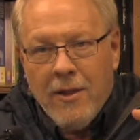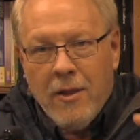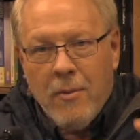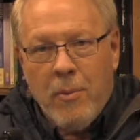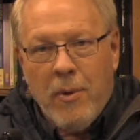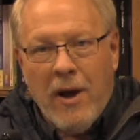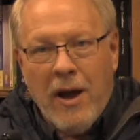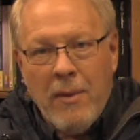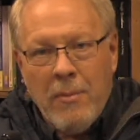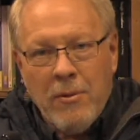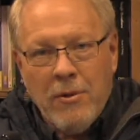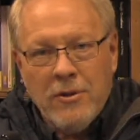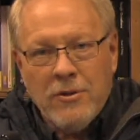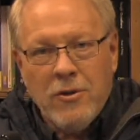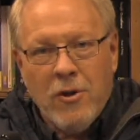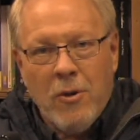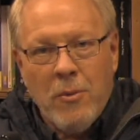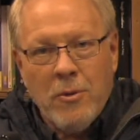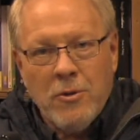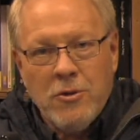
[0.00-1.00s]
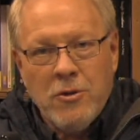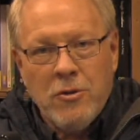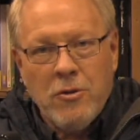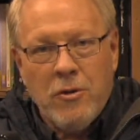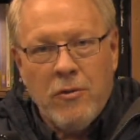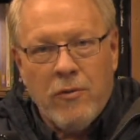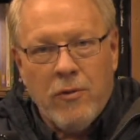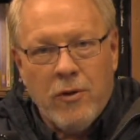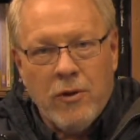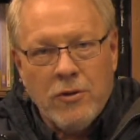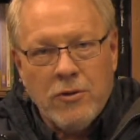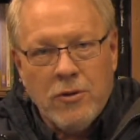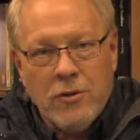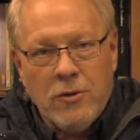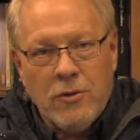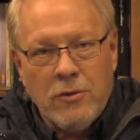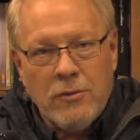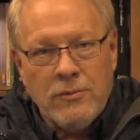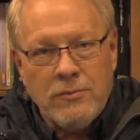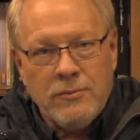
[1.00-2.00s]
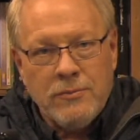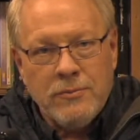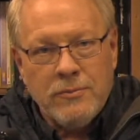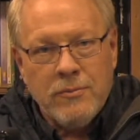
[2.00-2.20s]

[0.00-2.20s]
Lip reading: the Bible is almost universal,